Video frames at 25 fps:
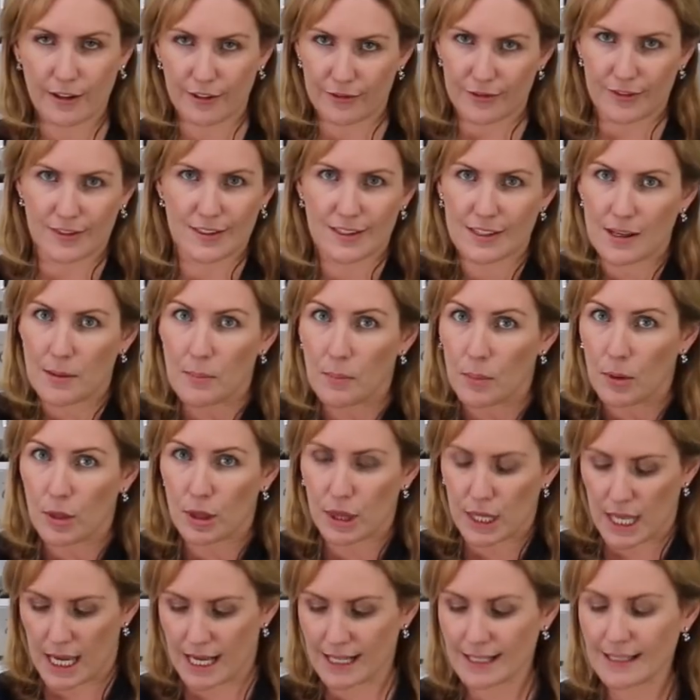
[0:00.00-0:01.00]
of simple
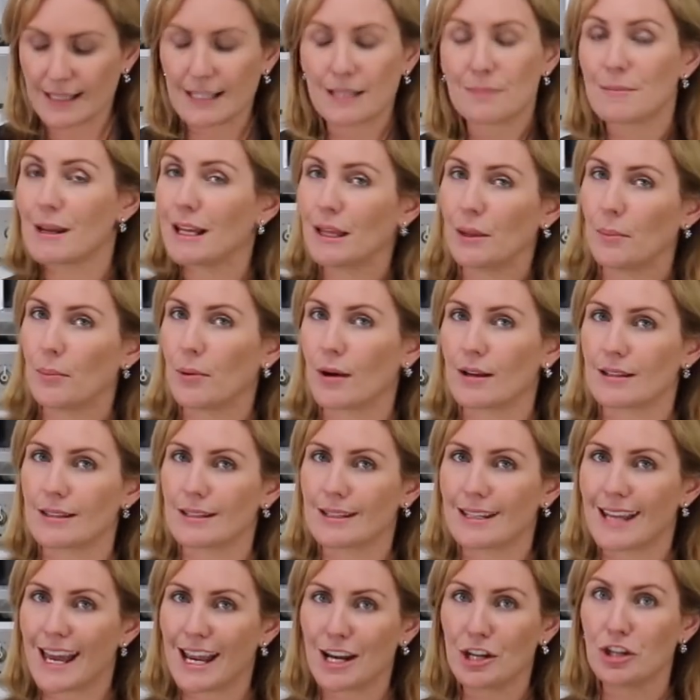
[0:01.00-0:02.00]
things can make the
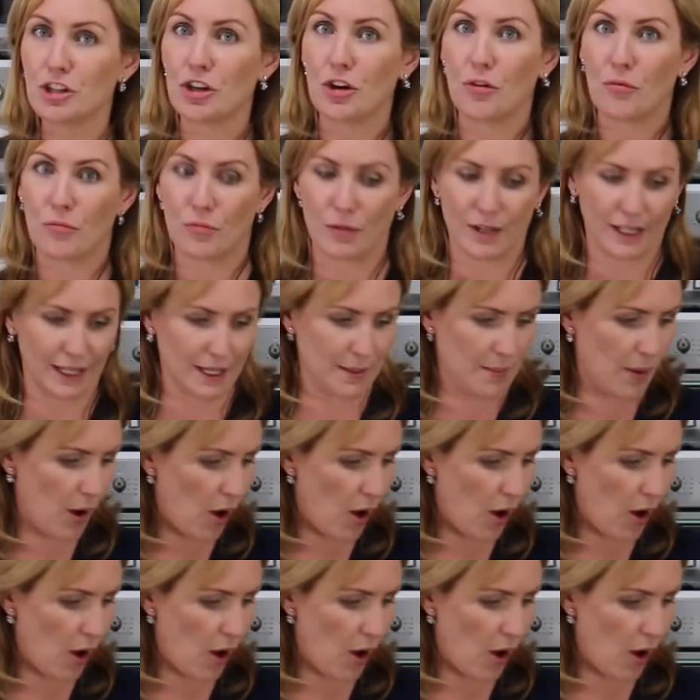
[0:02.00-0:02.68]
presentation really